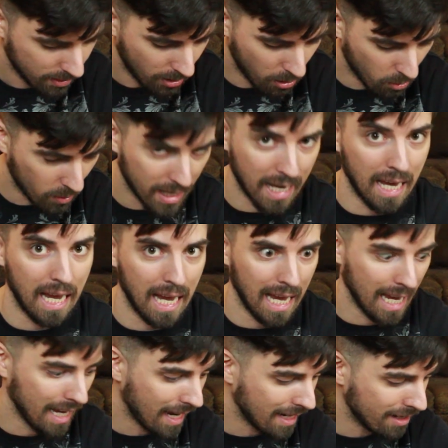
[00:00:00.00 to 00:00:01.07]

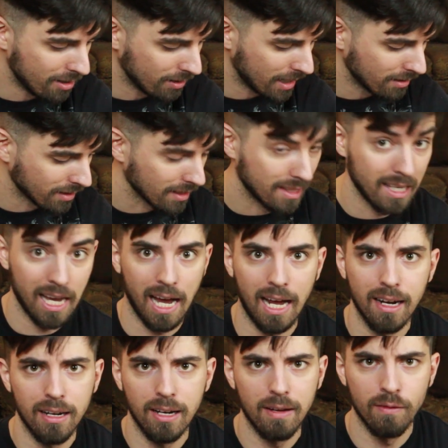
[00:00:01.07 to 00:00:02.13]
Okay, I didn't know that was a thing. I
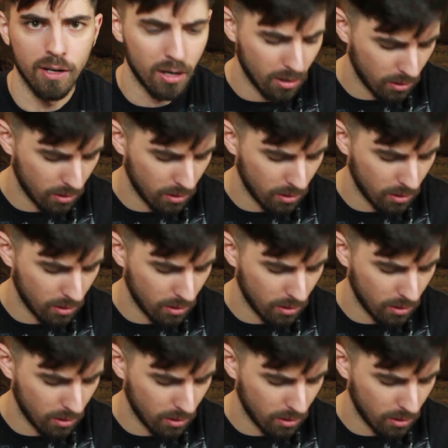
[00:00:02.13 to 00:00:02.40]
didn't even